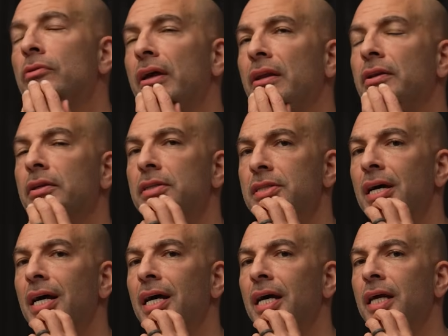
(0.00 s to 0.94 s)
then
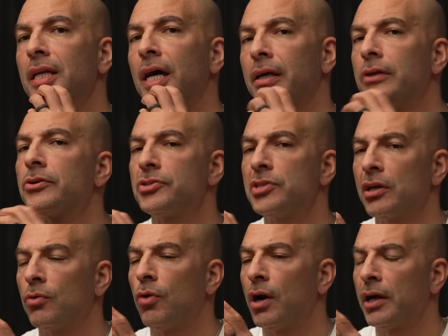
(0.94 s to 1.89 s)
decide? I
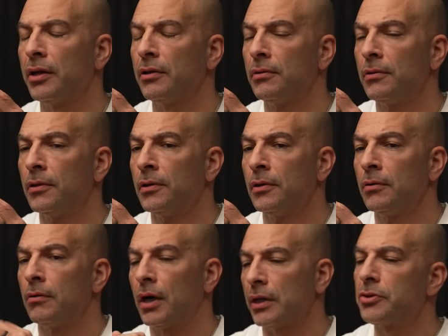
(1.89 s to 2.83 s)
understand why,
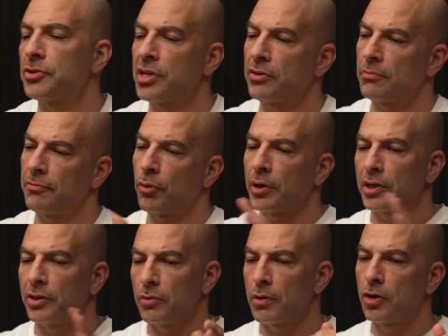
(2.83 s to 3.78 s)
I understand the fork
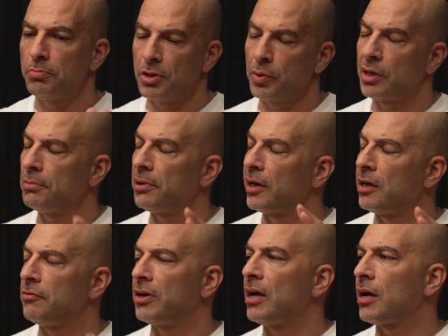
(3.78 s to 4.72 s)
in the road between
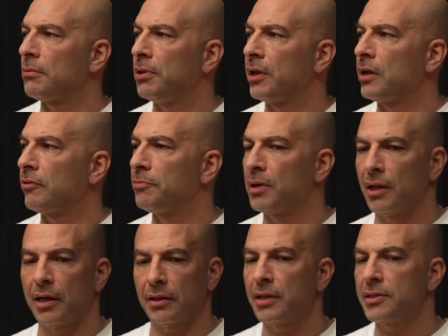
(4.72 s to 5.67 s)
ablative and non-ablative, but
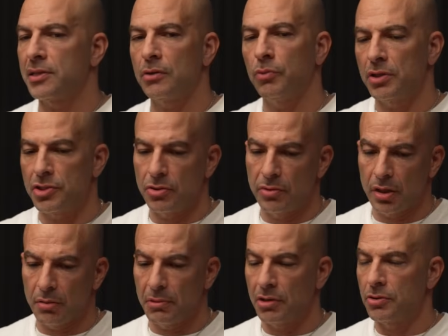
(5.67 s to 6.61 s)
like, let's say once you
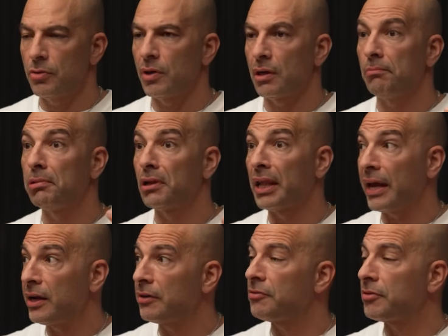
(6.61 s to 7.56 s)
commit to an
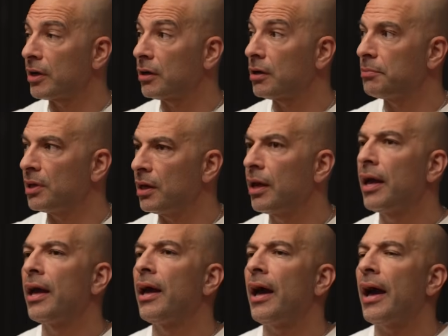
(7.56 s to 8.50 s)
ablative therapy,
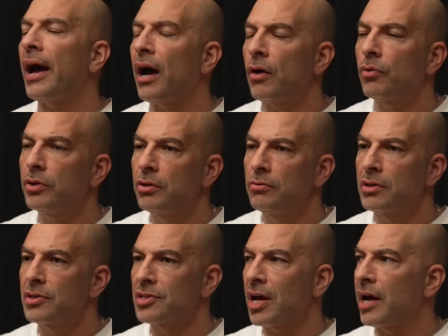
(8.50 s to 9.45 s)
how are you
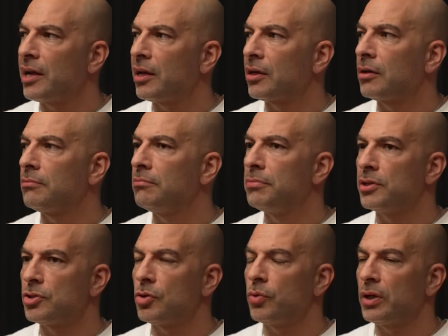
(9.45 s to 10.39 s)
deciding
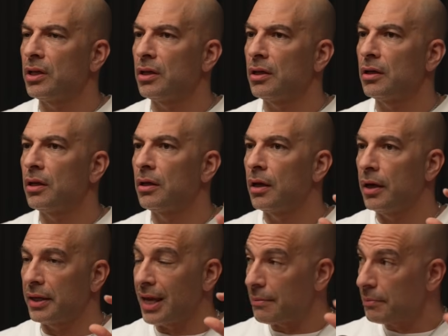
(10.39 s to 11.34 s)
between a
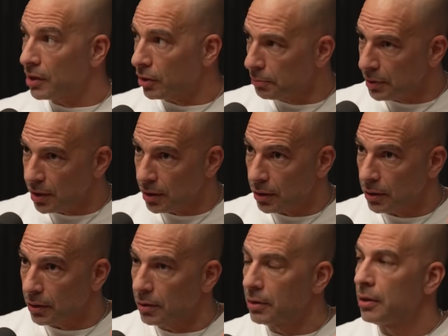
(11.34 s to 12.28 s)
chemical
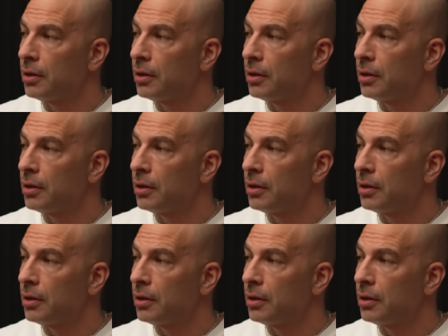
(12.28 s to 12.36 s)
peel,